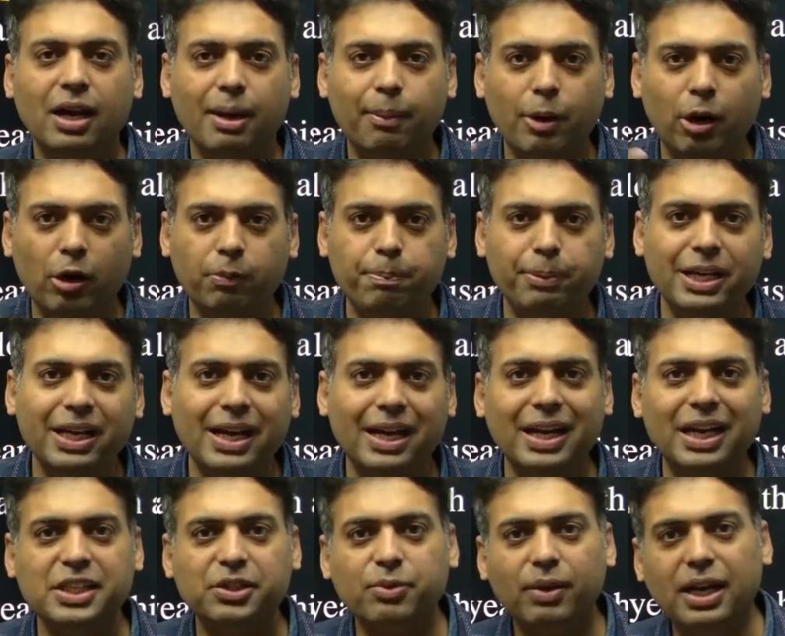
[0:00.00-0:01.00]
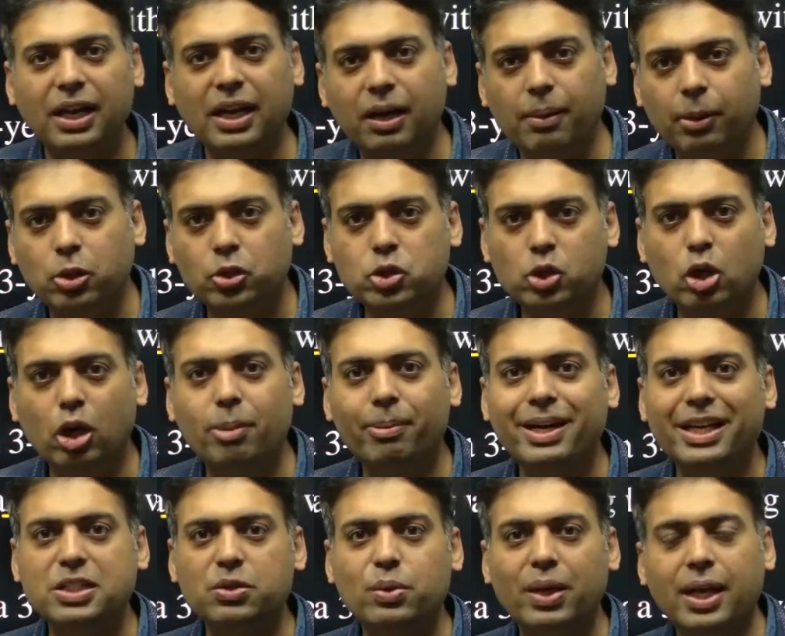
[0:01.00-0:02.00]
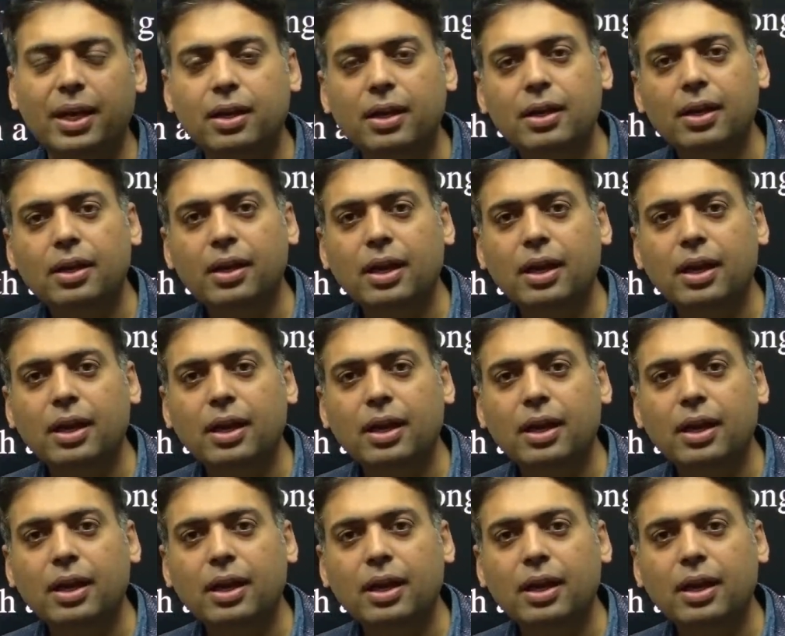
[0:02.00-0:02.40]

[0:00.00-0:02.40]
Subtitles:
about PR as well, about job as well,